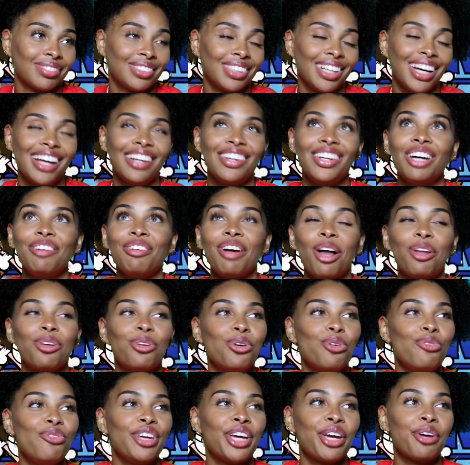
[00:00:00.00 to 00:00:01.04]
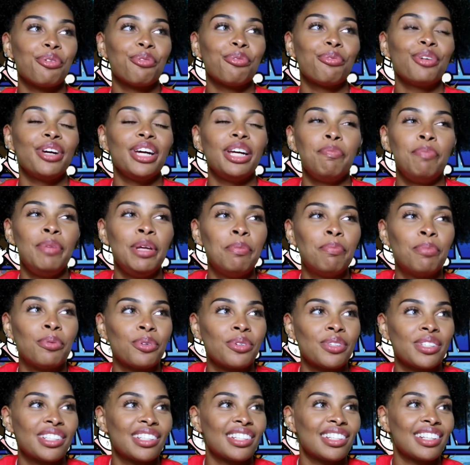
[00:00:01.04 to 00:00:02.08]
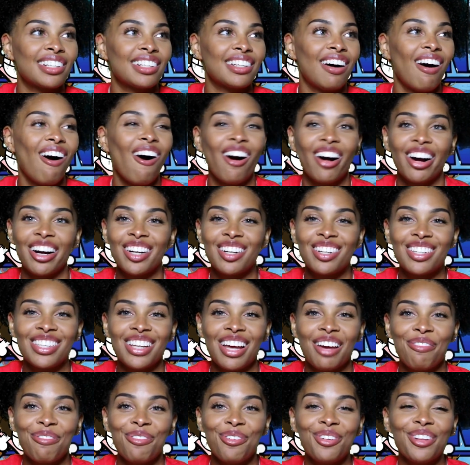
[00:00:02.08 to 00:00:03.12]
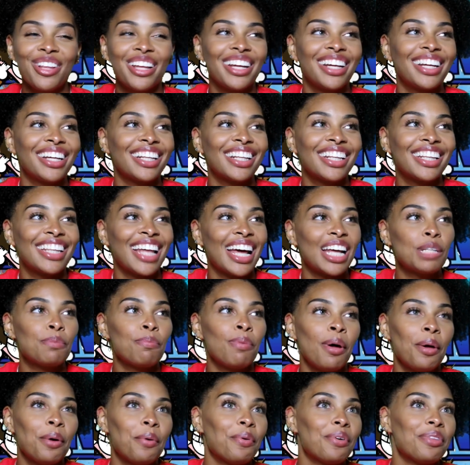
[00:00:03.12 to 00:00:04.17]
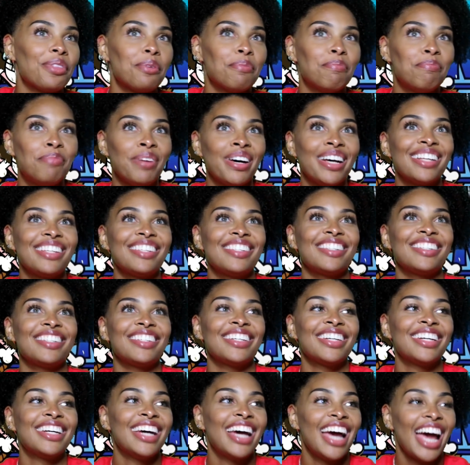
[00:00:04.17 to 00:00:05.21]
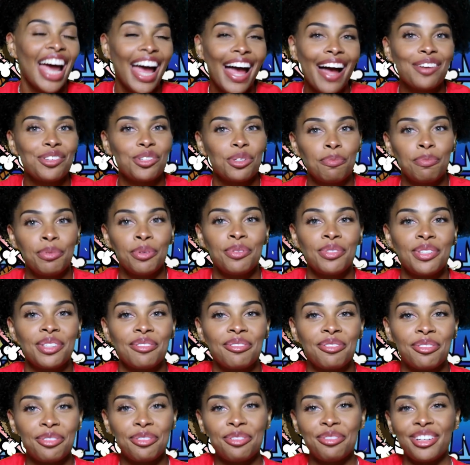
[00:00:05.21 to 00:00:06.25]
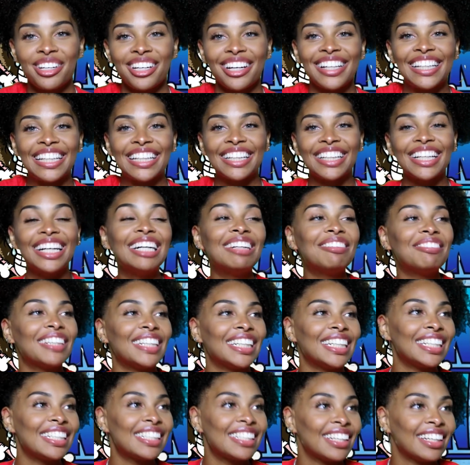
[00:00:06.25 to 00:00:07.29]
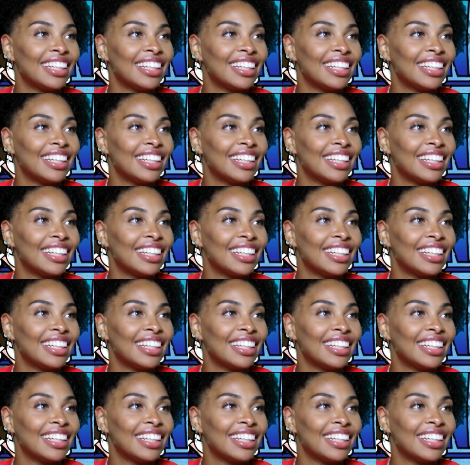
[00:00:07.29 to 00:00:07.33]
I love how Luffy can read people's hearts. I feel like that's probably one of the best attributes of Luffy, and I love it.